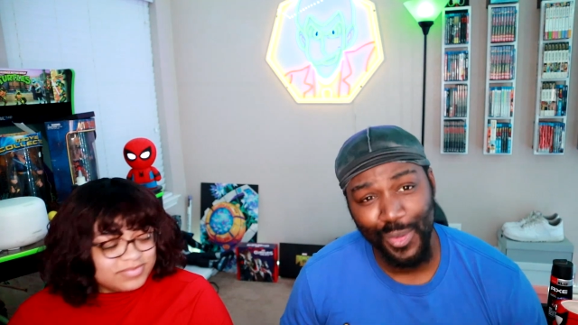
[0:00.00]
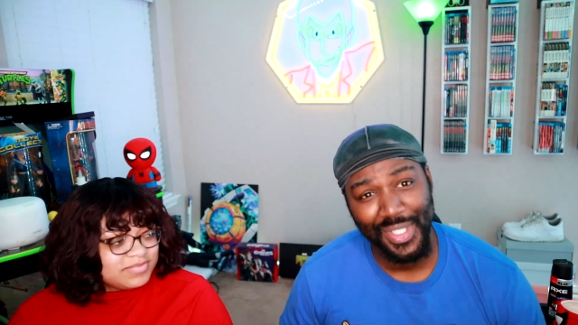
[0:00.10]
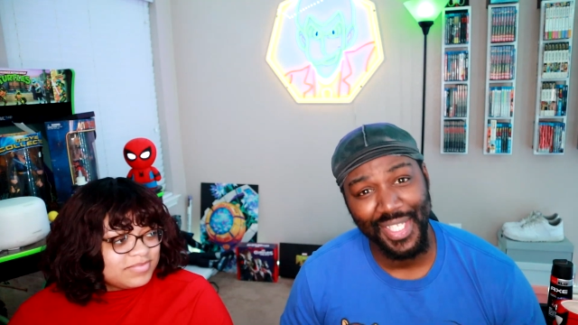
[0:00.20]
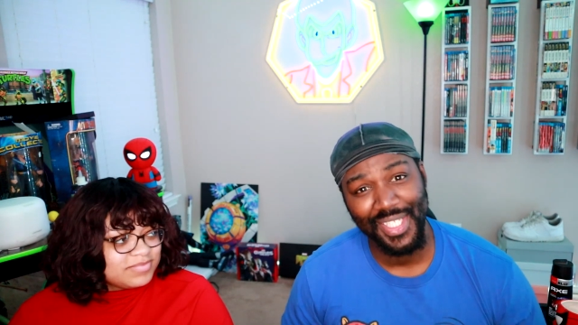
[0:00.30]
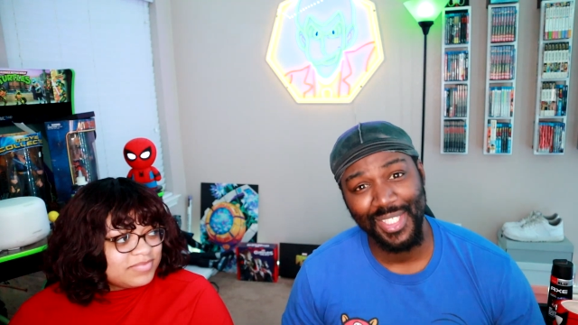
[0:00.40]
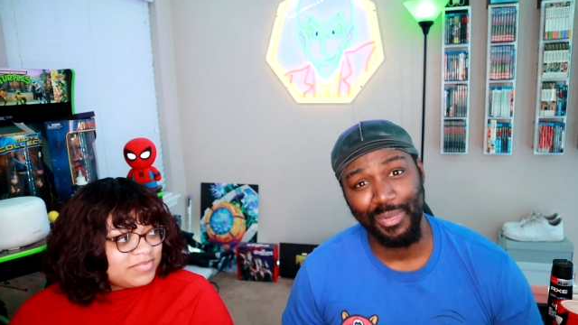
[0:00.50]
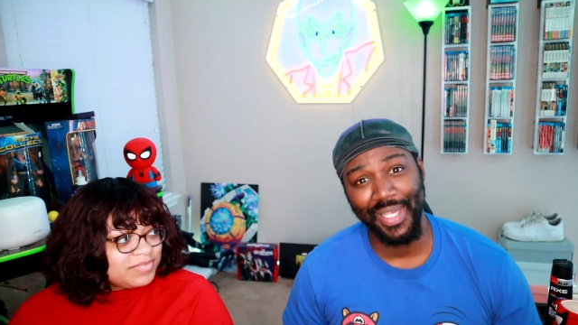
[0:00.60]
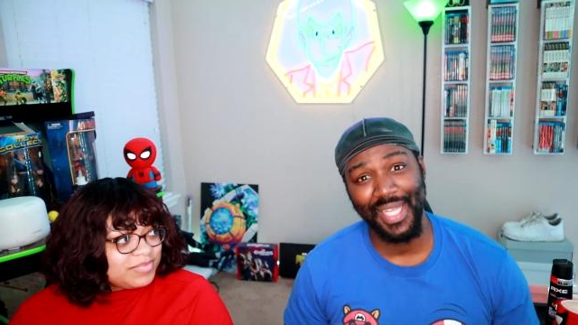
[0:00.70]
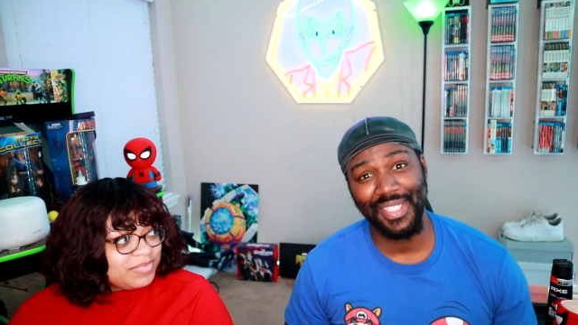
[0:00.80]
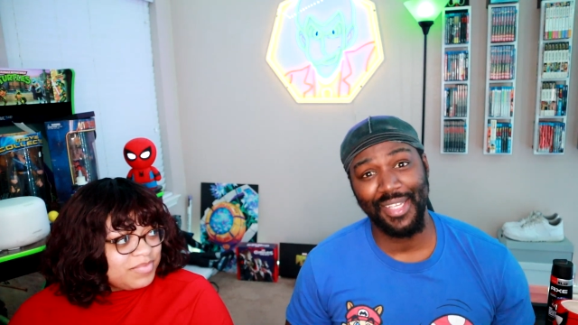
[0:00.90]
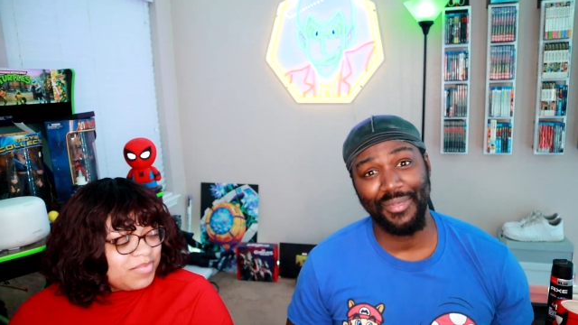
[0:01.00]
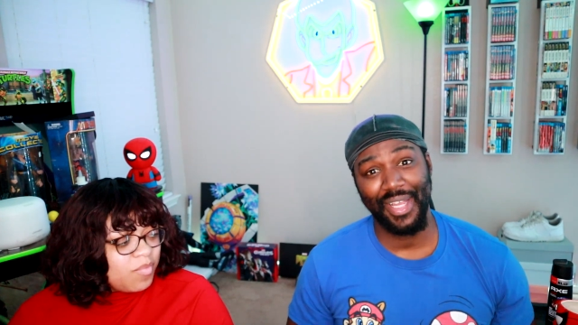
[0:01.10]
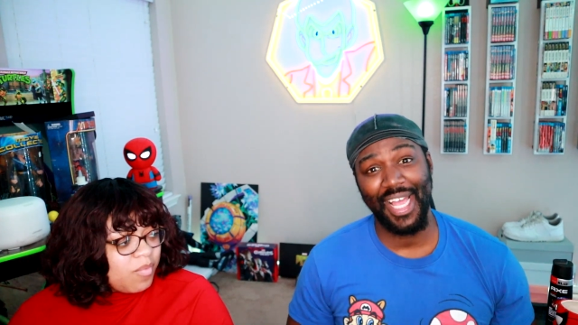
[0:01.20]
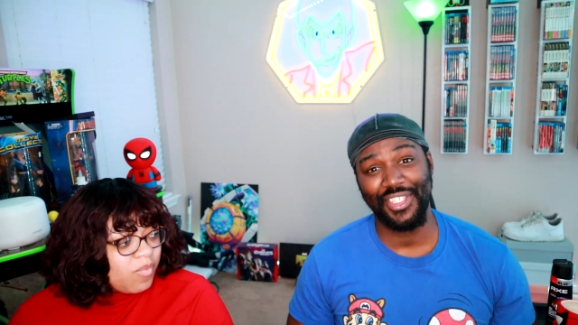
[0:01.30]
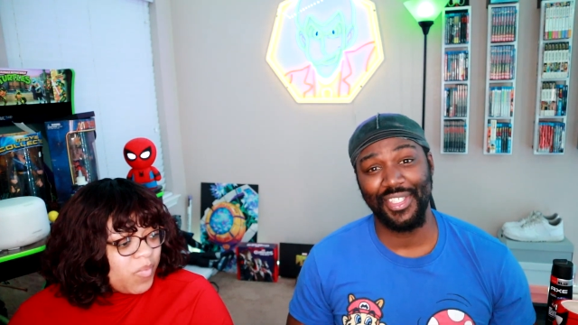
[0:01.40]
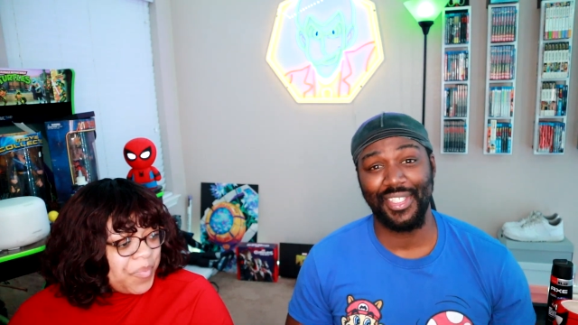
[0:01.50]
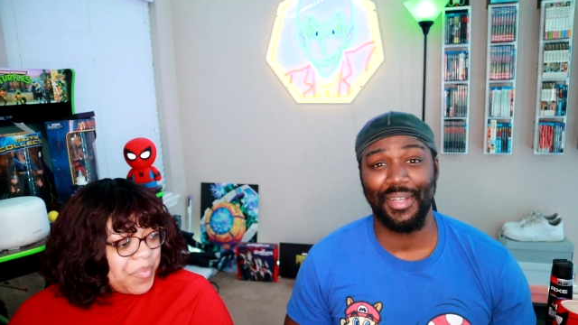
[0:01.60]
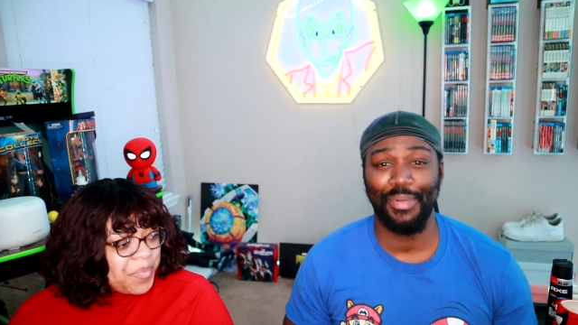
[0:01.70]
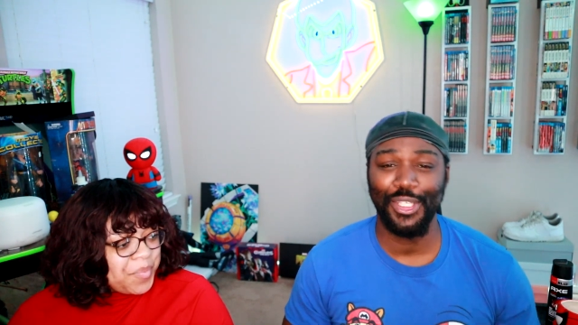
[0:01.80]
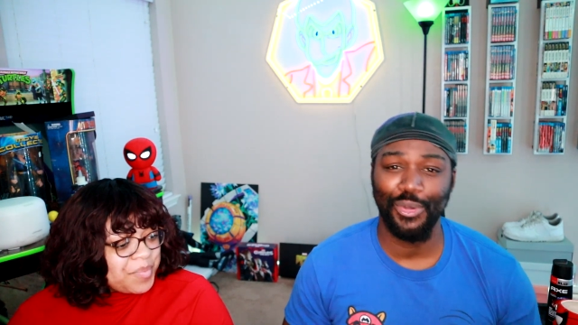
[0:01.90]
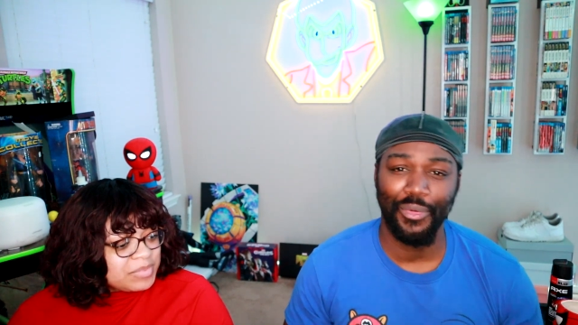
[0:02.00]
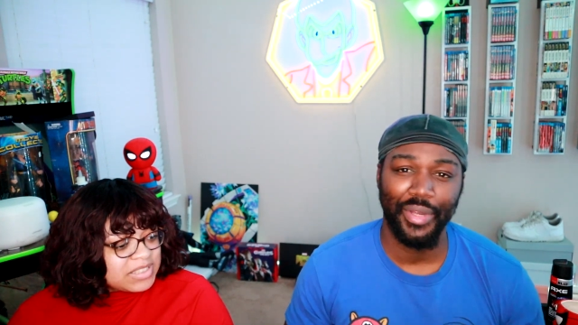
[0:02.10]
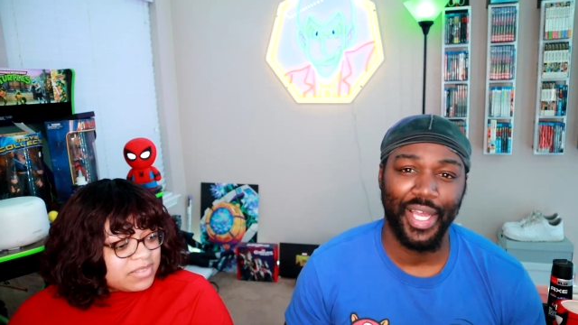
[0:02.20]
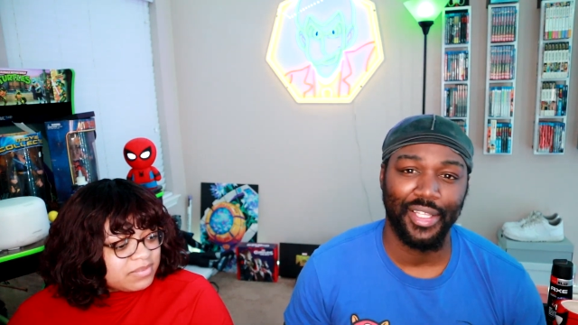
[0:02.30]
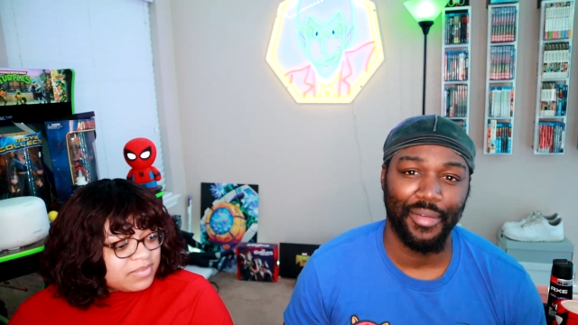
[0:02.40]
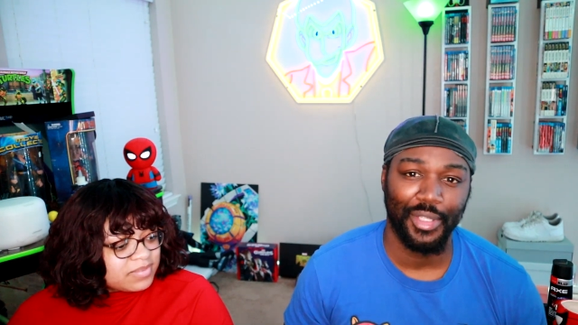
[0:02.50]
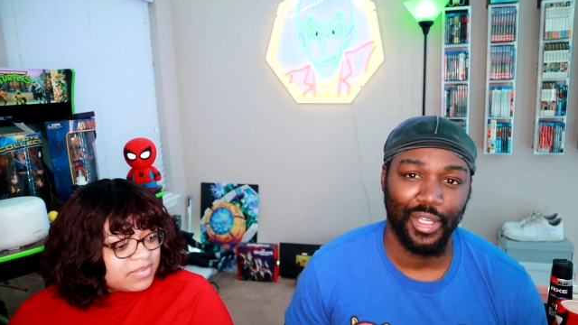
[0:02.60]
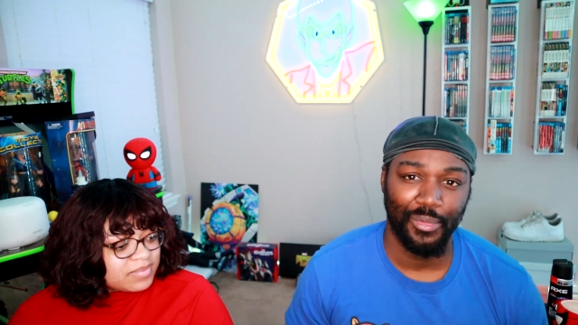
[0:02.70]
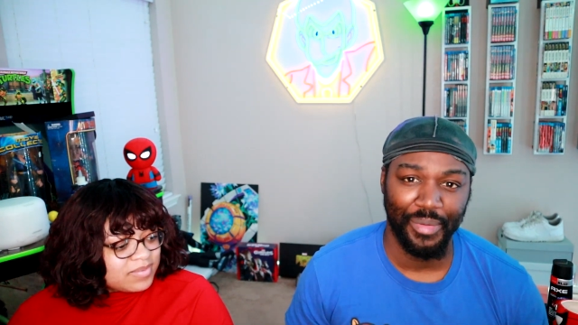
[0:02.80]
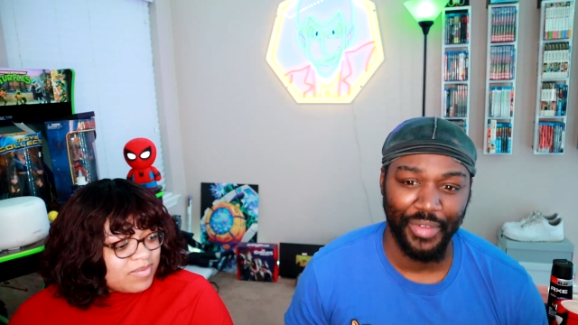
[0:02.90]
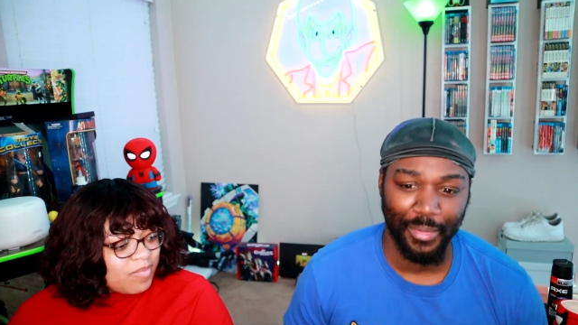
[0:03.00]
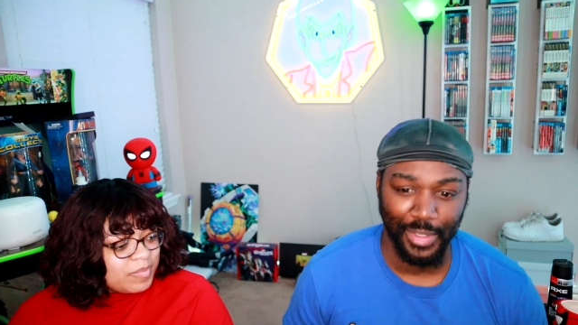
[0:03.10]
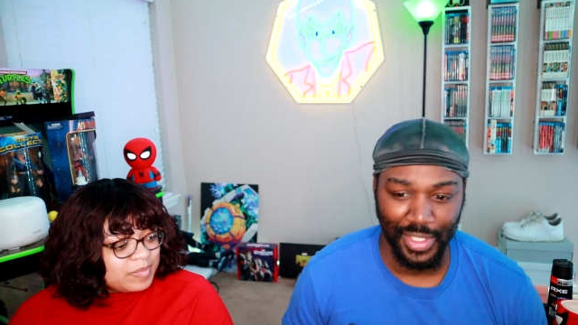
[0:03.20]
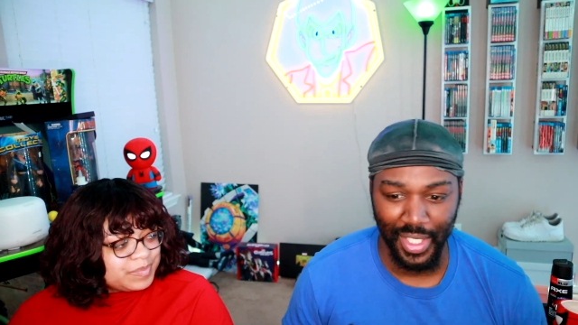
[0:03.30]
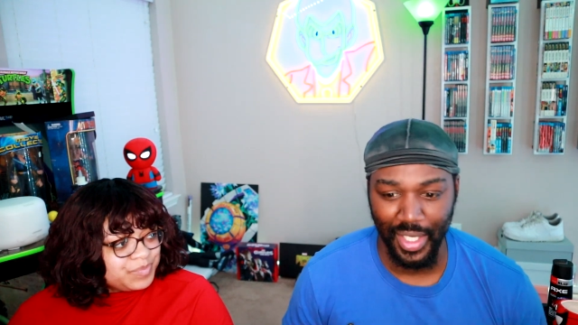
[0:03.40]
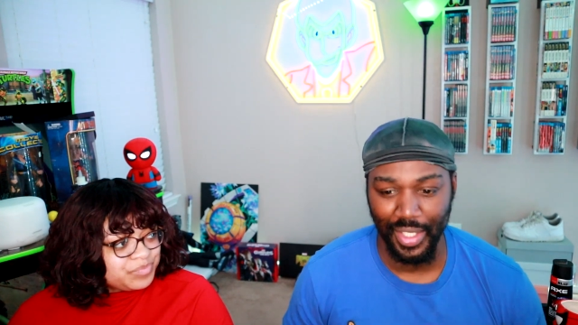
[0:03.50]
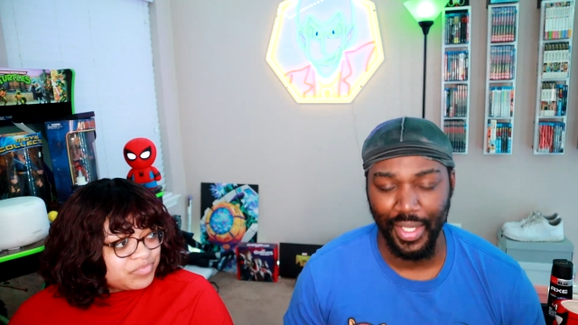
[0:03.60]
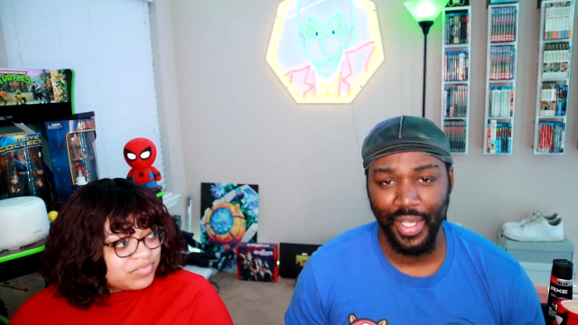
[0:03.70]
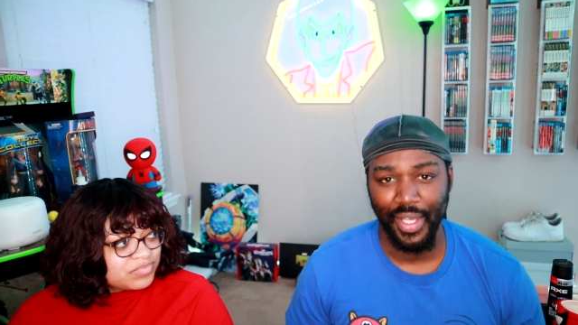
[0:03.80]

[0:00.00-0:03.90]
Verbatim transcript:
Speaker 1: and this is We Ain't Seen It Reactions, the place where we react to everything we've never seen.